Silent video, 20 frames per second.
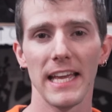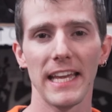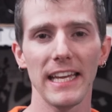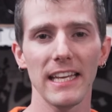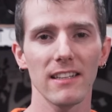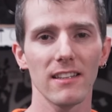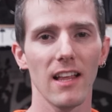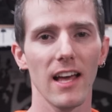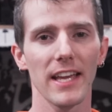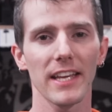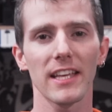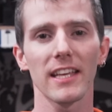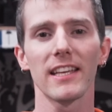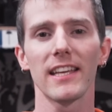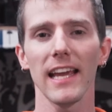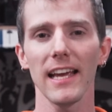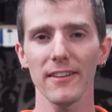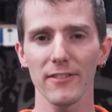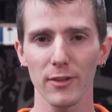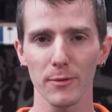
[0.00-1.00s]
hit like,
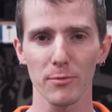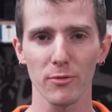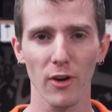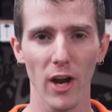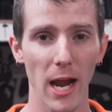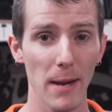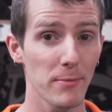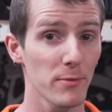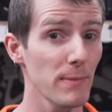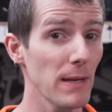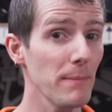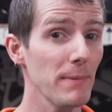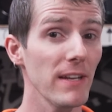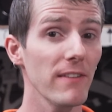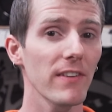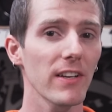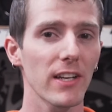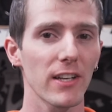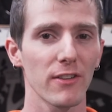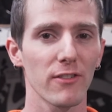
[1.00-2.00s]
get subscribed, or maybe
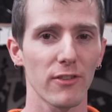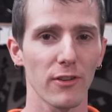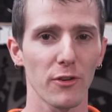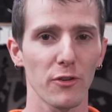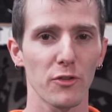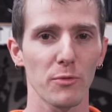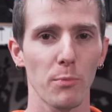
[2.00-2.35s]
even consider